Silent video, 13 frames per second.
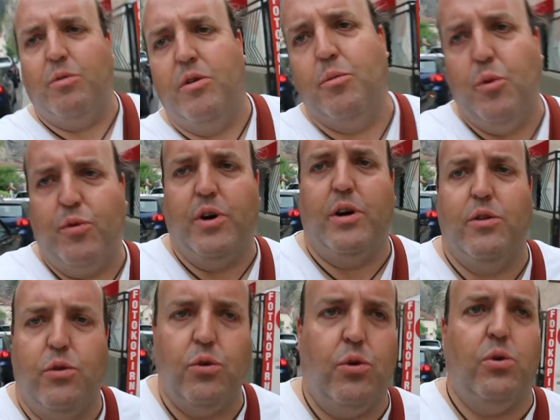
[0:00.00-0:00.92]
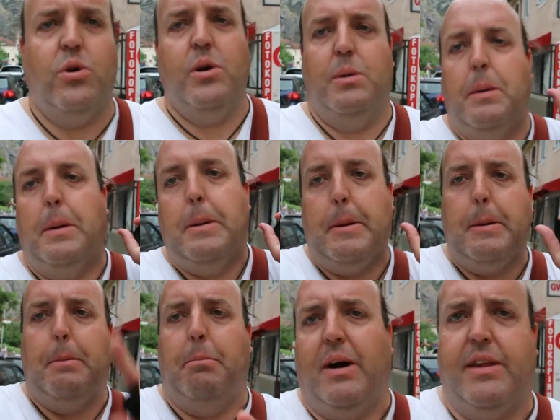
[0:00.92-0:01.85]
We've moved on to
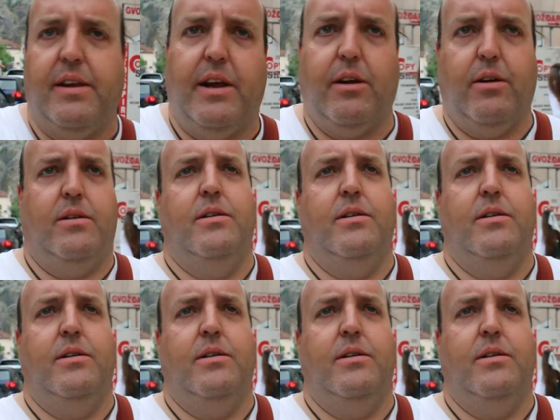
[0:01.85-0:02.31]
Montenegro.